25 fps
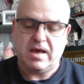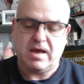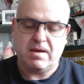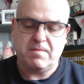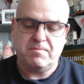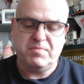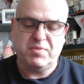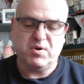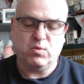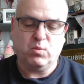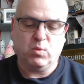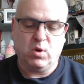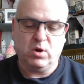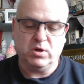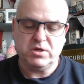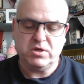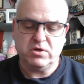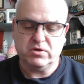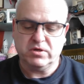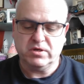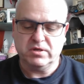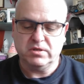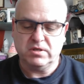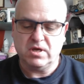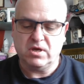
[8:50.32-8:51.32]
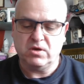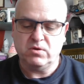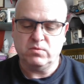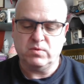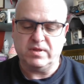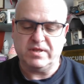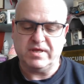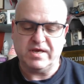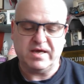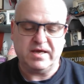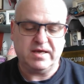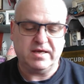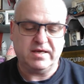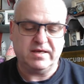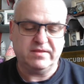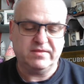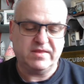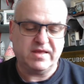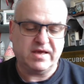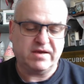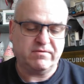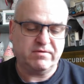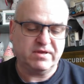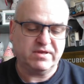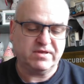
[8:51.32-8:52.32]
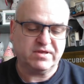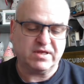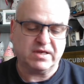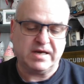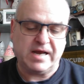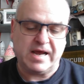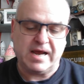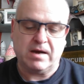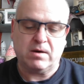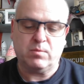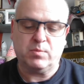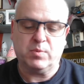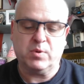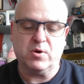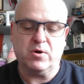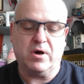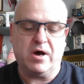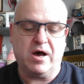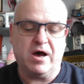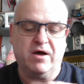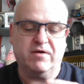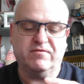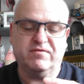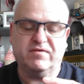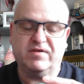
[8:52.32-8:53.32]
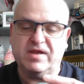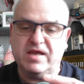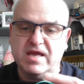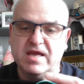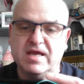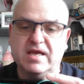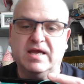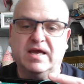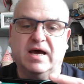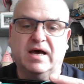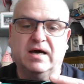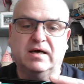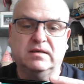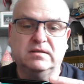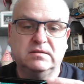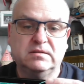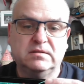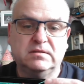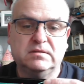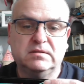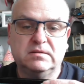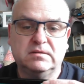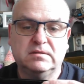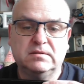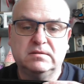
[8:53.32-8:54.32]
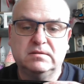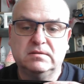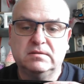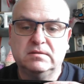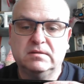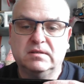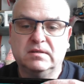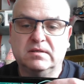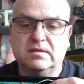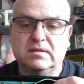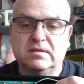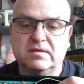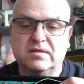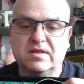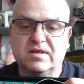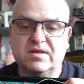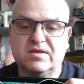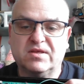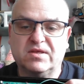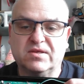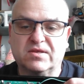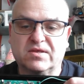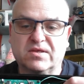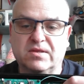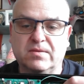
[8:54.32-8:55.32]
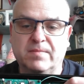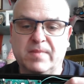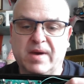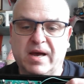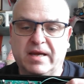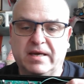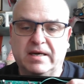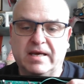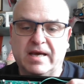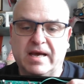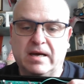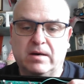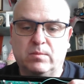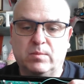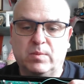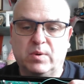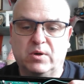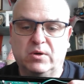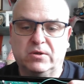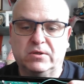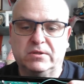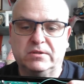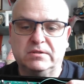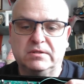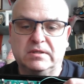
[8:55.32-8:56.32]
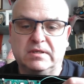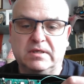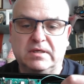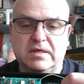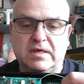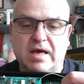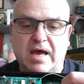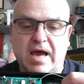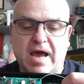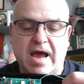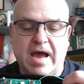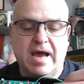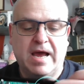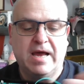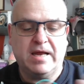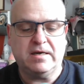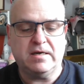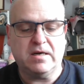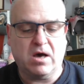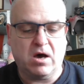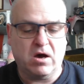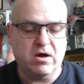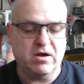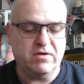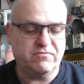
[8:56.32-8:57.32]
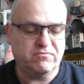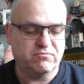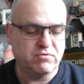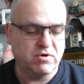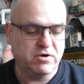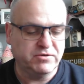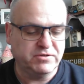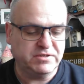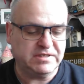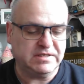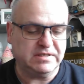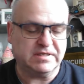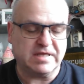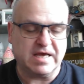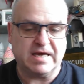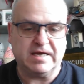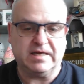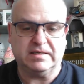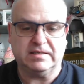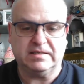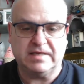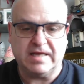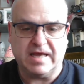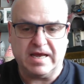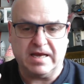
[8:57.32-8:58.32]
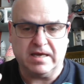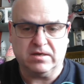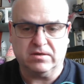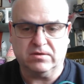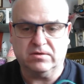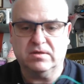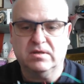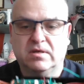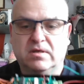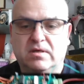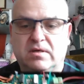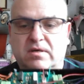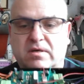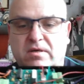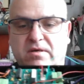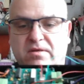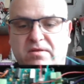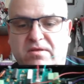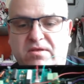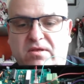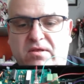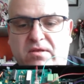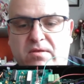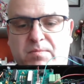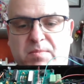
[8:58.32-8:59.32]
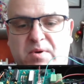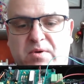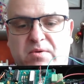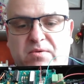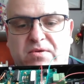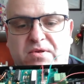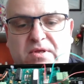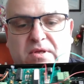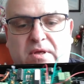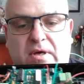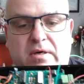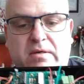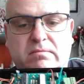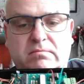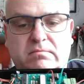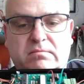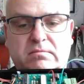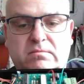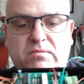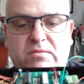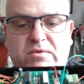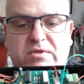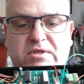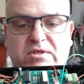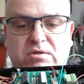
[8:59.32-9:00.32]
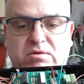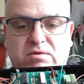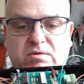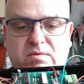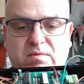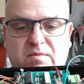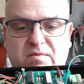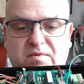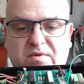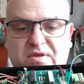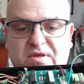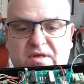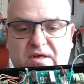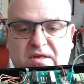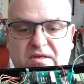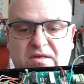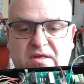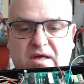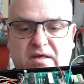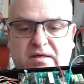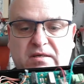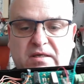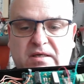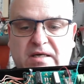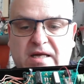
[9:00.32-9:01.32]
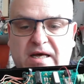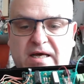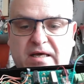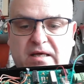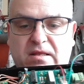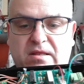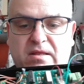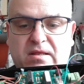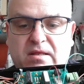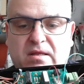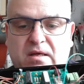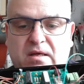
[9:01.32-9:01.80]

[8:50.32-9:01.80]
but what you can do with it, there is an output over here. This is the main output, and I've routed that down to the booster, which sits underneath.